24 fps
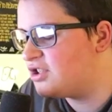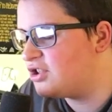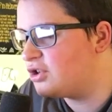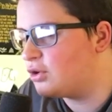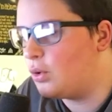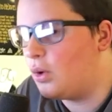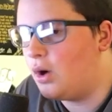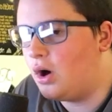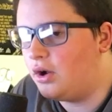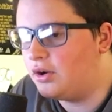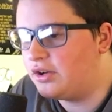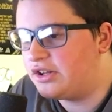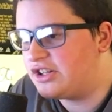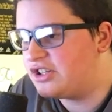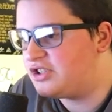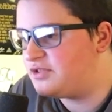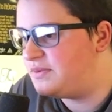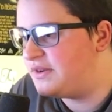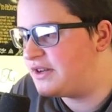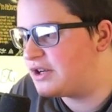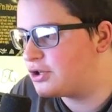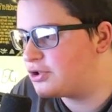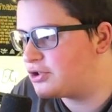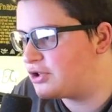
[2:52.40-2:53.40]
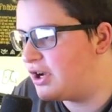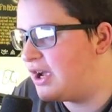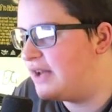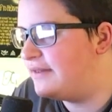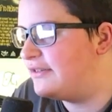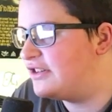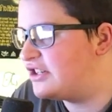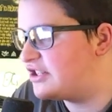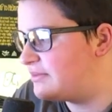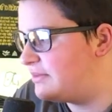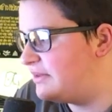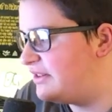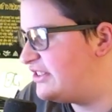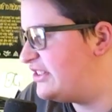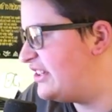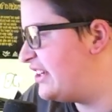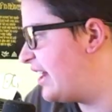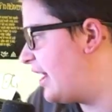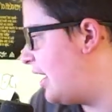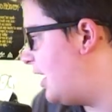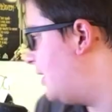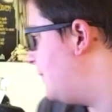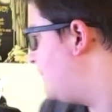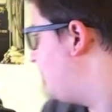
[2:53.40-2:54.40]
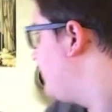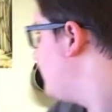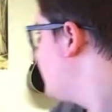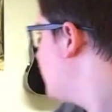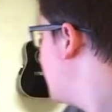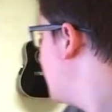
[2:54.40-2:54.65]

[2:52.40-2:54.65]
so quality of speakers or headphones I'm listening on.